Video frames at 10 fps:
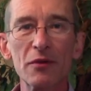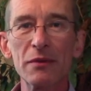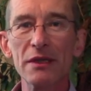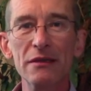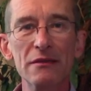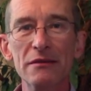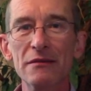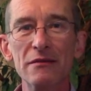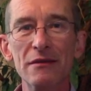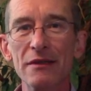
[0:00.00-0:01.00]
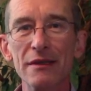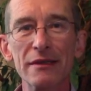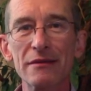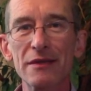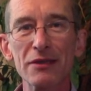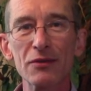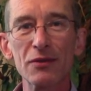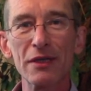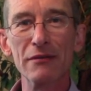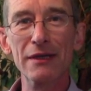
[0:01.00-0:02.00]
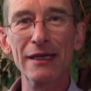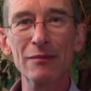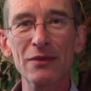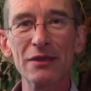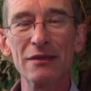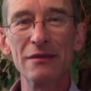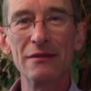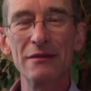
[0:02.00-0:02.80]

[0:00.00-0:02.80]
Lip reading: probably another dozen or so names.